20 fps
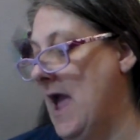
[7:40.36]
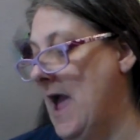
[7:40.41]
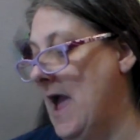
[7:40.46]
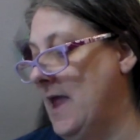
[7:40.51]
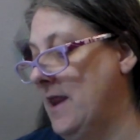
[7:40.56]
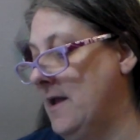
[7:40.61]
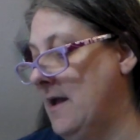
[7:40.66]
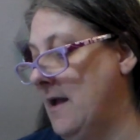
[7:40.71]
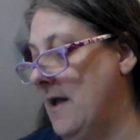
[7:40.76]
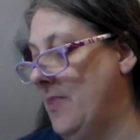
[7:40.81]

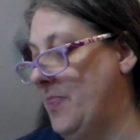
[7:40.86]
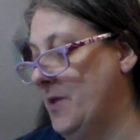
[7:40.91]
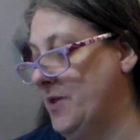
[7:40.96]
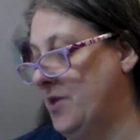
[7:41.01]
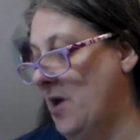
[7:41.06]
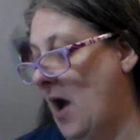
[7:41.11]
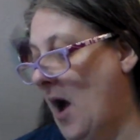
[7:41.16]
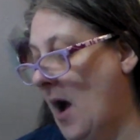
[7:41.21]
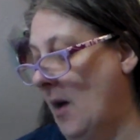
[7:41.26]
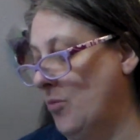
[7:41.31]
and at the
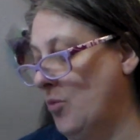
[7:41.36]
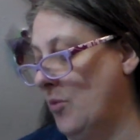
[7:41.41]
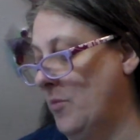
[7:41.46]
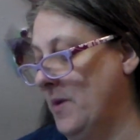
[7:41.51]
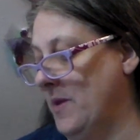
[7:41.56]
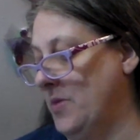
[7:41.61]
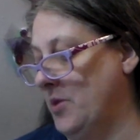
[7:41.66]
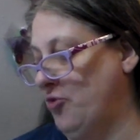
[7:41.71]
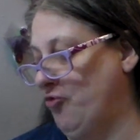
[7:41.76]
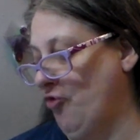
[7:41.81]
top will
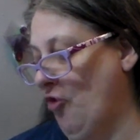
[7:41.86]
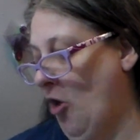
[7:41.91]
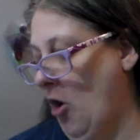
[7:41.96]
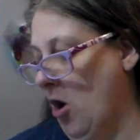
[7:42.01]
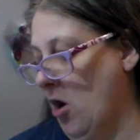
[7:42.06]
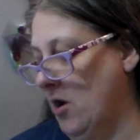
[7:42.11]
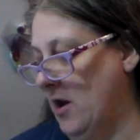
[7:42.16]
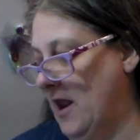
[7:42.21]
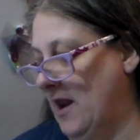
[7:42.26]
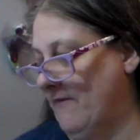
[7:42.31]
be the
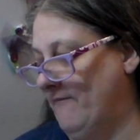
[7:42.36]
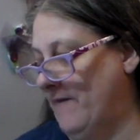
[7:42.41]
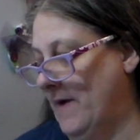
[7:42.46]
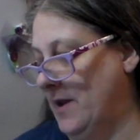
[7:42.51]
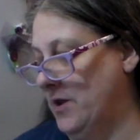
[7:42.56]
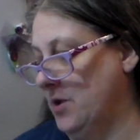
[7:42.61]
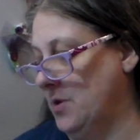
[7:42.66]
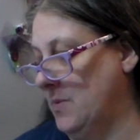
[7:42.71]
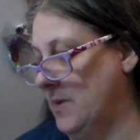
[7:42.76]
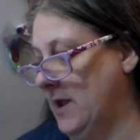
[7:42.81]
chart, and if
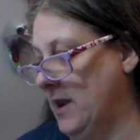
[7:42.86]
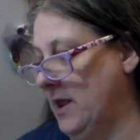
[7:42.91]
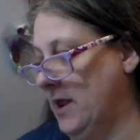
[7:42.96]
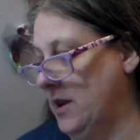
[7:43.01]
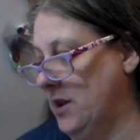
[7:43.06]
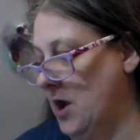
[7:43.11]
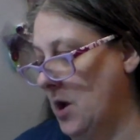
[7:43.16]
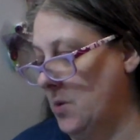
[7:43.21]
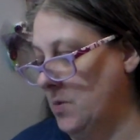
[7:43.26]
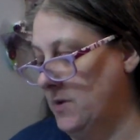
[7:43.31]
I do
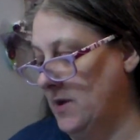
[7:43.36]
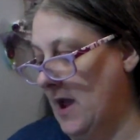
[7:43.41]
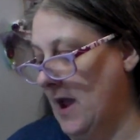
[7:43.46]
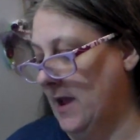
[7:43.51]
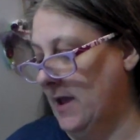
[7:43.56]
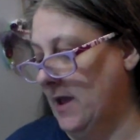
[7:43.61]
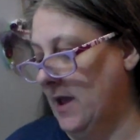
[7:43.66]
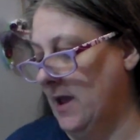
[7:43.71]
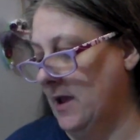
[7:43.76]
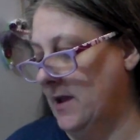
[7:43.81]
any
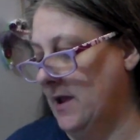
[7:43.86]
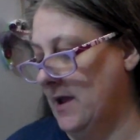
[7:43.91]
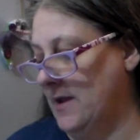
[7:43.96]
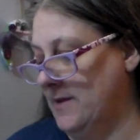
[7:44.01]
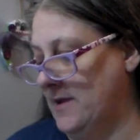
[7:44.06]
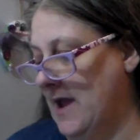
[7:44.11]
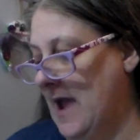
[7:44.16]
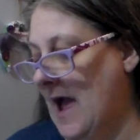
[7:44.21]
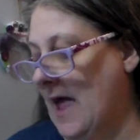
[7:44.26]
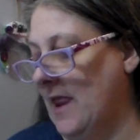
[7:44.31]
note-taking
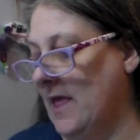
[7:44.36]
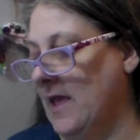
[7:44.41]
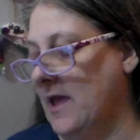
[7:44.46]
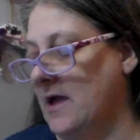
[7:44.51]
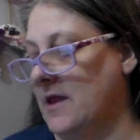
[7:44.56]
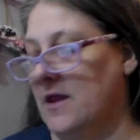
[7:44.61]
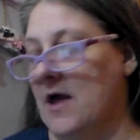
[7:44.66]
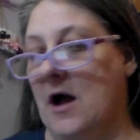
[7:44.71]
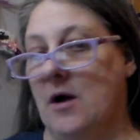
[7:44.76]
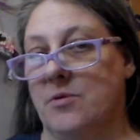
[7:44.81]
and
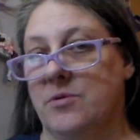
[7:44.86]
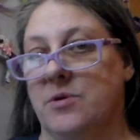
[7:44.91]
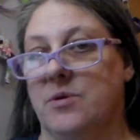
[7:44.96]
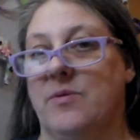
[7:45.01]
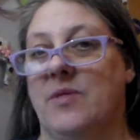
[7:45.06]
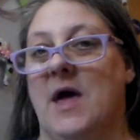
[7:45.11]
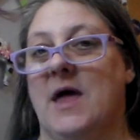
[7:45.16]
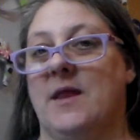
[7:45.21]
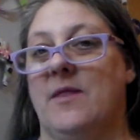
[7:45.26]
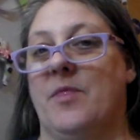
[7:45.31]
tallying, I'll
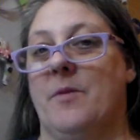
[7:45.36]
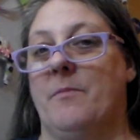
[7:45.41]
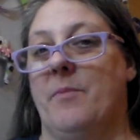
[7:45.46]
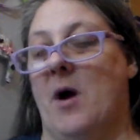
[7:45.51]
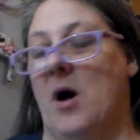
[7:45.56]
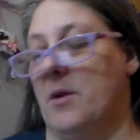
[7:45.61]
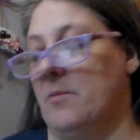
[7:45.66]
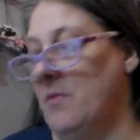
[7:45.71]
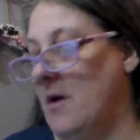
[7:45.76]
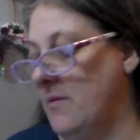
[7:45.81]
do that at the
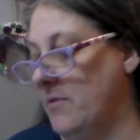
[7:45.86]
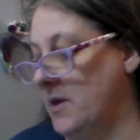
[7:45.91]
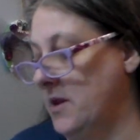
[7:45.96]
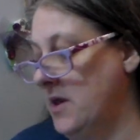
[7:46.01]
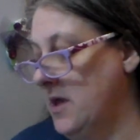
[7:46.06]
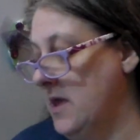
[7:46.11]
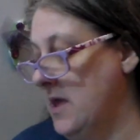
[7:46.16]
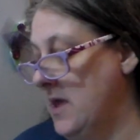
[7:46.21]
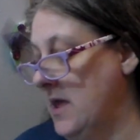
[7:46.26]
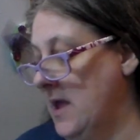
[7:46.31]
bottom of it.
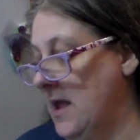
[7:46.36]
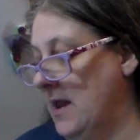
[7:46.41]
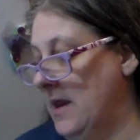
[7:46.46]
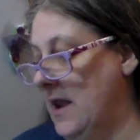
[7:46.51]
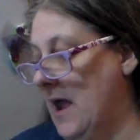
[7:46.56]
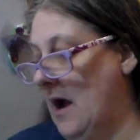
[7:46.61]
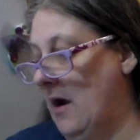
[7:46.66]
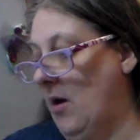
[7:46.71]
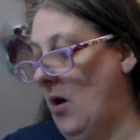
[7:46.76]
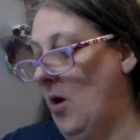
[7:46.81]

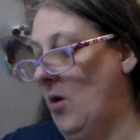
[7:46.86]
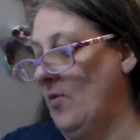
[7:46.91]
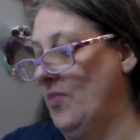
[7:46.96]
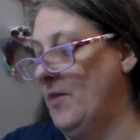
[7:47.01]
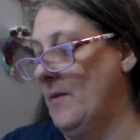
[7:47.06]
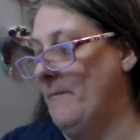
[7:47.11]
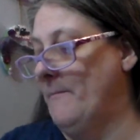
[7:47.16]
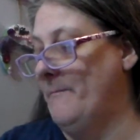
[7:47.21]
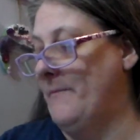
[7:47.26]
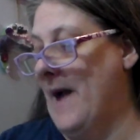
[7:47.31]
Now,
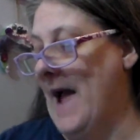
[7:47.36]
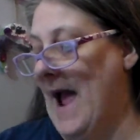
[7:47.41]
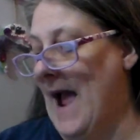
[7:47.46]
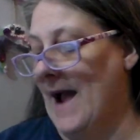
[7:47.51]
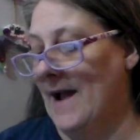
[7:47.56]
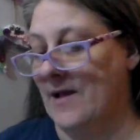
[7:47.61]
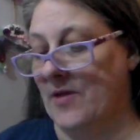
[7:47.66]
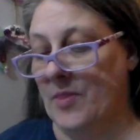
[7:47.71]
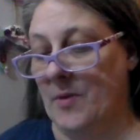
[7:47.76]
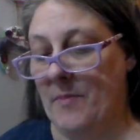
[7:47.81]
on the
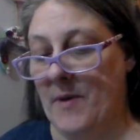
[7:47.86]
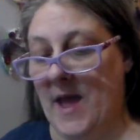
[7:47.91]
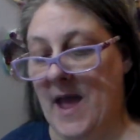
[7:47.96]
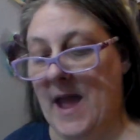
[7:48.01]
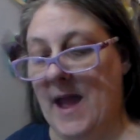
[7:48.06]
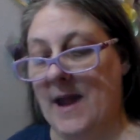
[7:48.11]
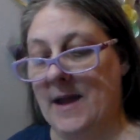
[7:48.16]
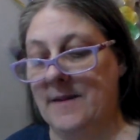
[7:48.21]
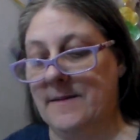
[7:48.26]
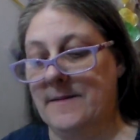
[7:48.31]
back of the
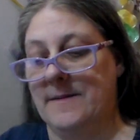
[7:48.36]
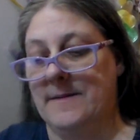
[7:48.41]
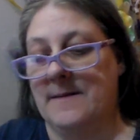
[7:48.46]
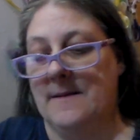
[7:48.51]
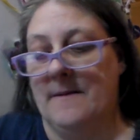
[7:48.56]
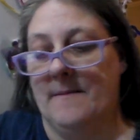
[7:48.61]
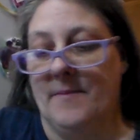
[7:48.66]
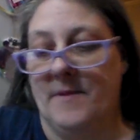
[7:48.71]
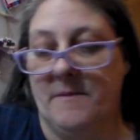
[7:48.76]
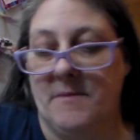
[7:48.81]

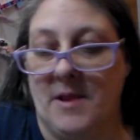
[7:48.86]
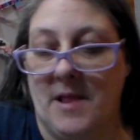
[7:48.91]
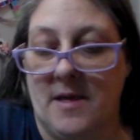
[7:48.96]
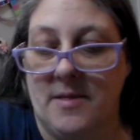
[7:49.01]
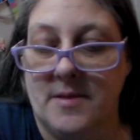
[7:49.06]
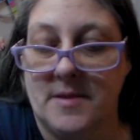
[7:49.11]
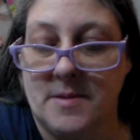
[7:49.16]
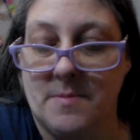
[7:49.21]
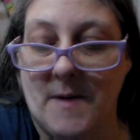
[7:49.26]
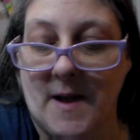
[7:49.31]
page, let me
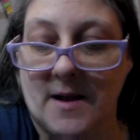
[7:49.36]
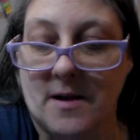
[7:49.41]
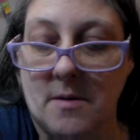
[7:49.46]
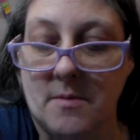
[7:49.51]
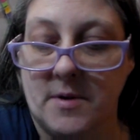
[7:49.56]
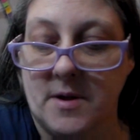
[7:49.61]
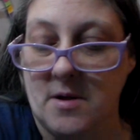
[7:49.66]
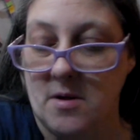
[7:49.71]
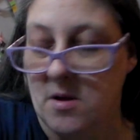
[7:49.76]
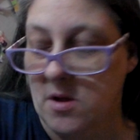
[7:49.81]
lay this back
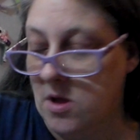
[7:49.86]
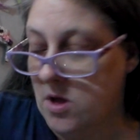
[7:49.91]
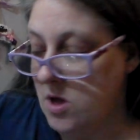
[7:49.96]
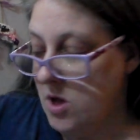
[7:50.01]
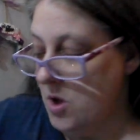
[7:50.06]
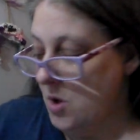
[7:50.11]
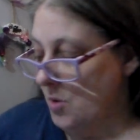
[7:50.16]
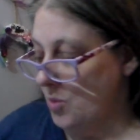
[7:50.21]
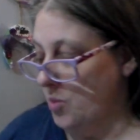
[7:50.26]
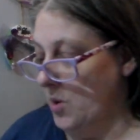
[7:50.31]
over here,
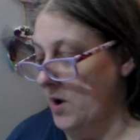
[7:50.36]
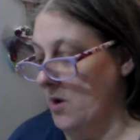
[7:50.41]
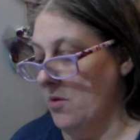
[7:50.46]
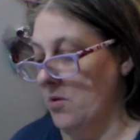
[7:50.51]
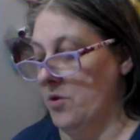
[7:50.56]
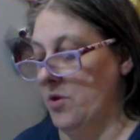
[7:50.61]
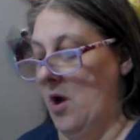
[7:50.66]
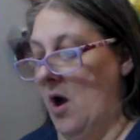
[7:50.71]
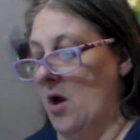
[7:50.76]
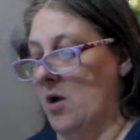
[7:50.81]
we
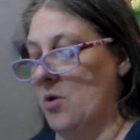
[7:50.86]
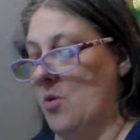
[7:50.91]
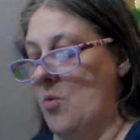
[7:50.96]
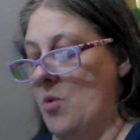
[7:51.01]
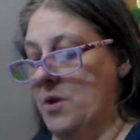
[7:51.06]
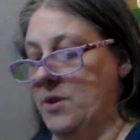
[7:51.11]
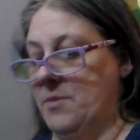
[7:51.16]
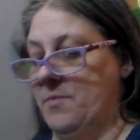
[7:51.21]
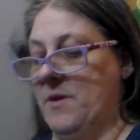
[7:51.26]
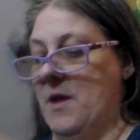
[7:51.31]
are not
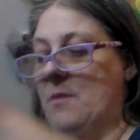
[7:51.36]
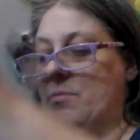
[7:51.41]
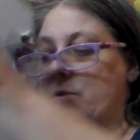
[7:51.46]
going to